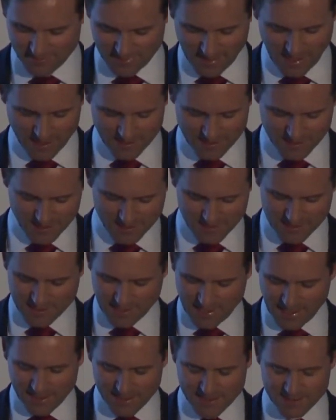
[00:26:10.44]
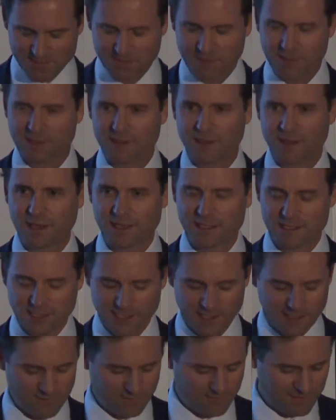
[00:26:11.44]
exit the stage, but thanks
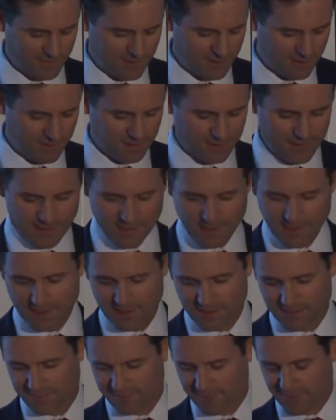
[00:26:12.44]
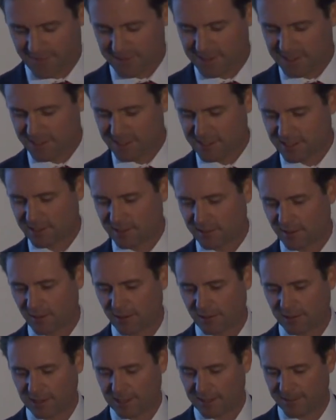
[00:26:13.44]
again for your attention, and
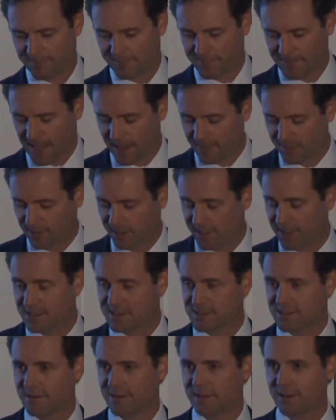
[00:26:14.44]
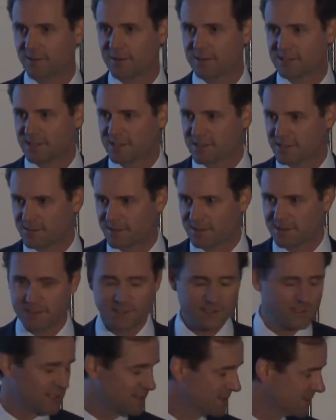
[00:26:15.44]
I'll happily answer any questions
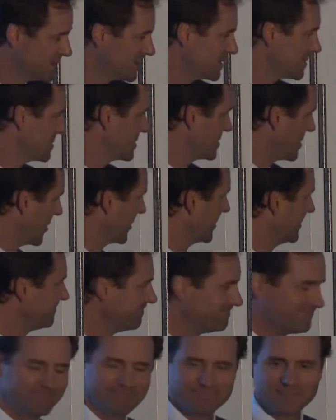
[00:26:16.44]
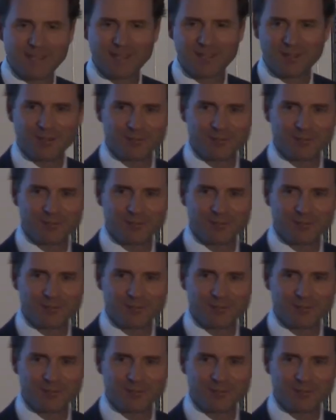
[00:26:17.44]
once Joan's spoken. Thank